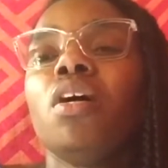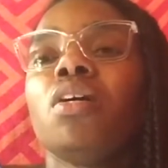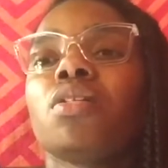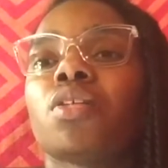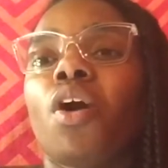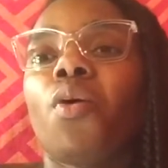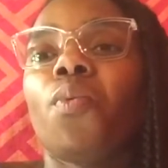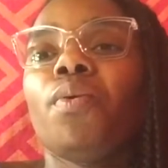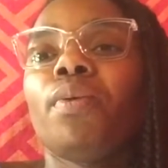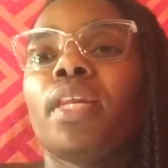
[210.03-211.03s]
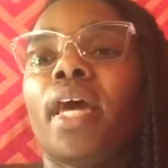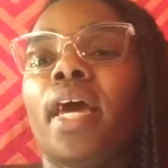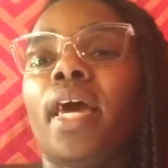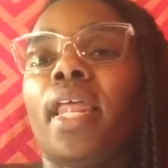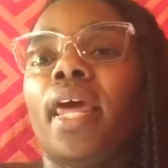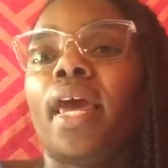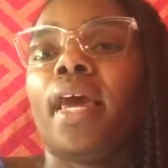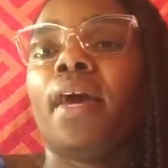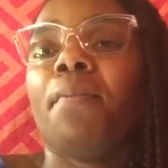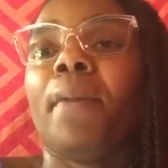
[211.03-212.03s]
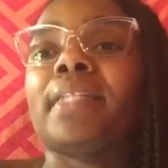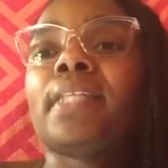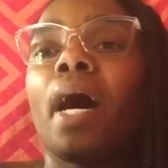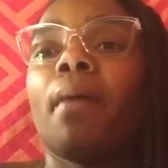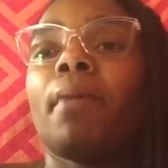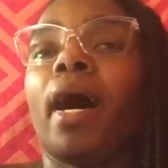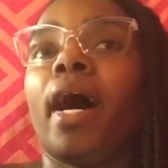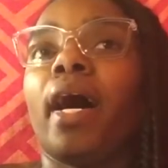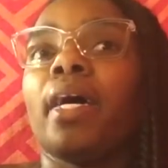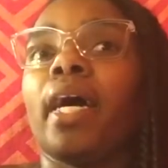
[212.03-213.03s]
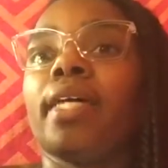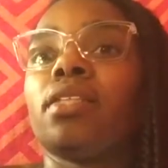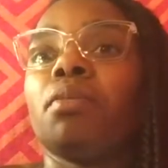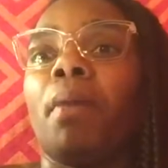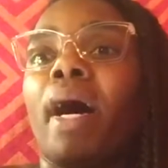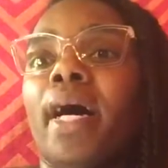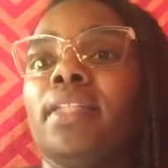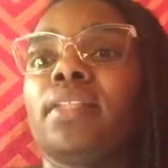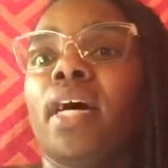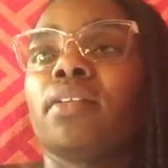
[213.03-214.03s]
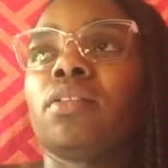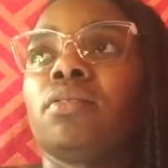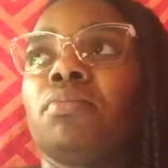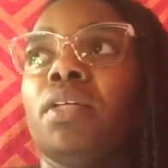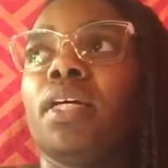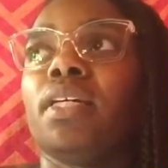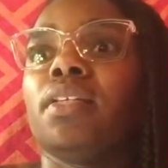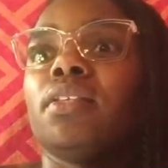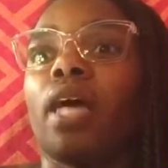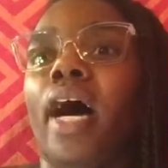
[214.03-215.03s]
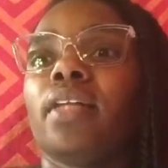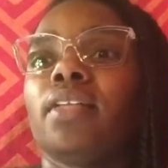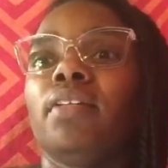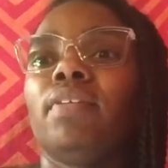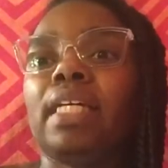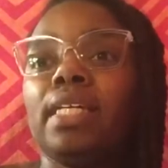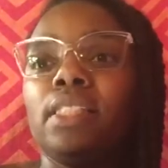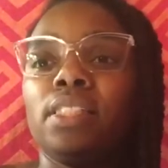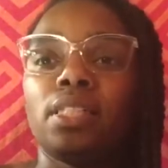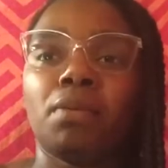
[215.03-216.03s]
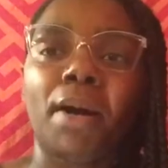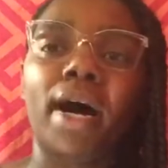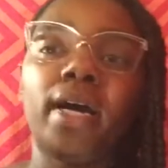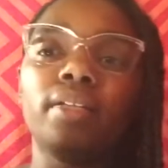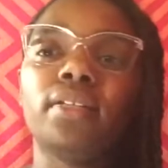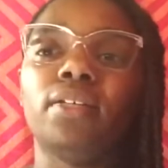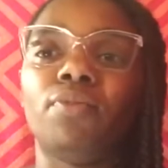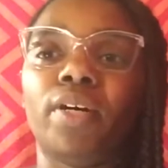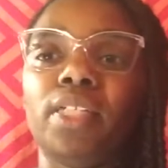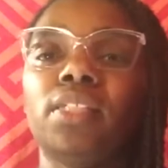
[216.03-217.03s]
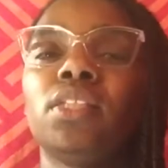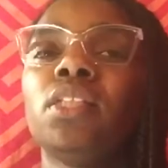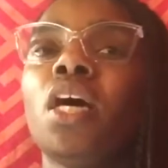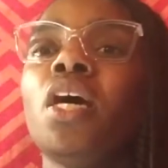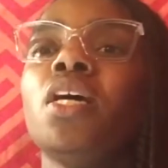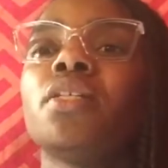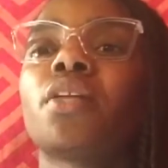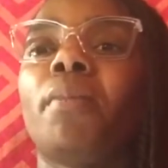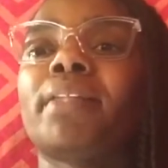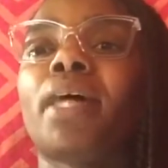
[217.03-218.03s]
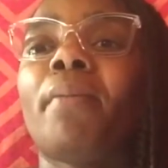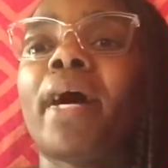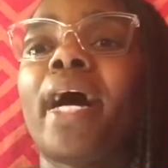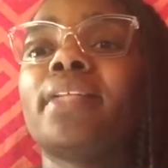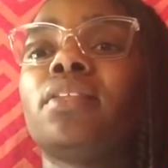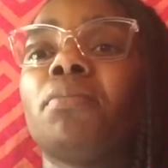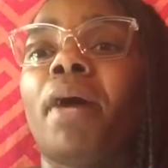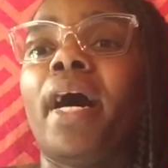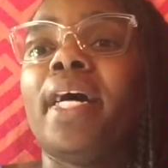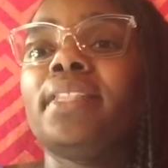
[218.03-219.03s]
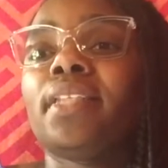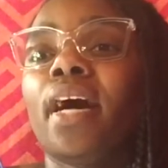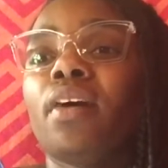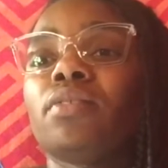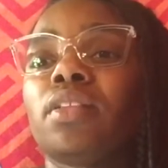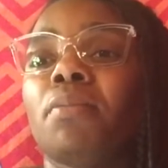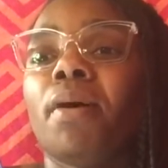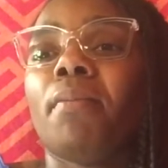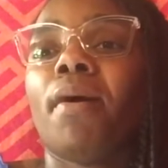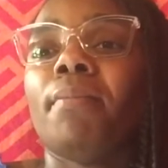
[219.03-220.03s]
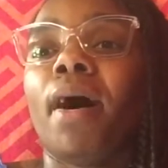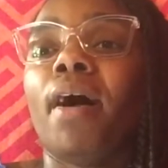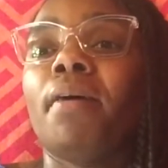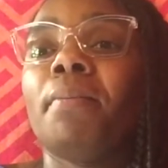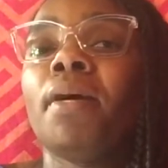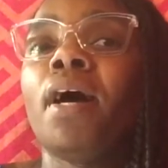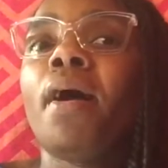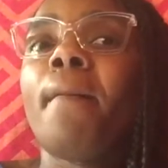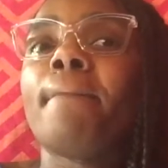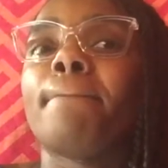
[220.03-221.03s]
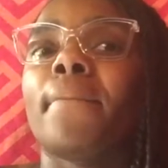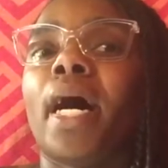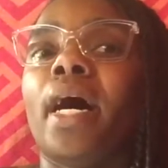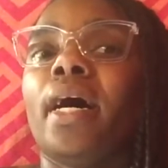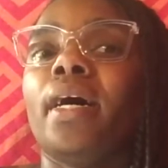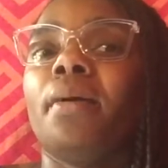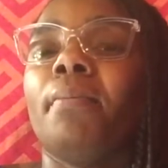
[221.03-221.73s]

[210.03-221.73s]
So we went ahead, and by the time I got to my aunt's house, because I lived east and my aunt lived west. So by the time I got to my aunt's house and met my mom, my